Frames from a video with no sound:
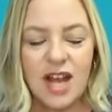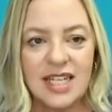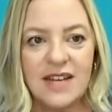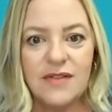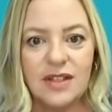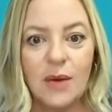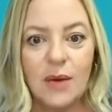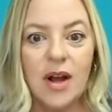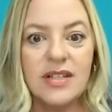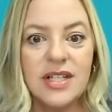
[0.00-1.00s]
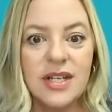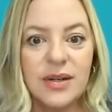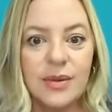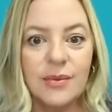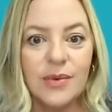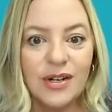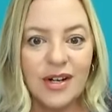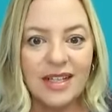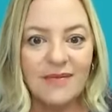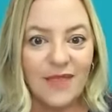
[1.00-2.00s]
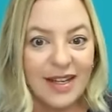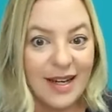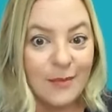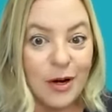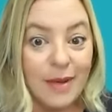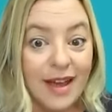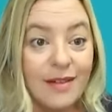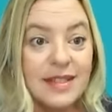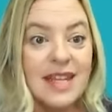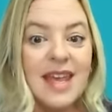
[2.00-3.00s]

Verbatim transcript: I definitely want to work on and find out more about.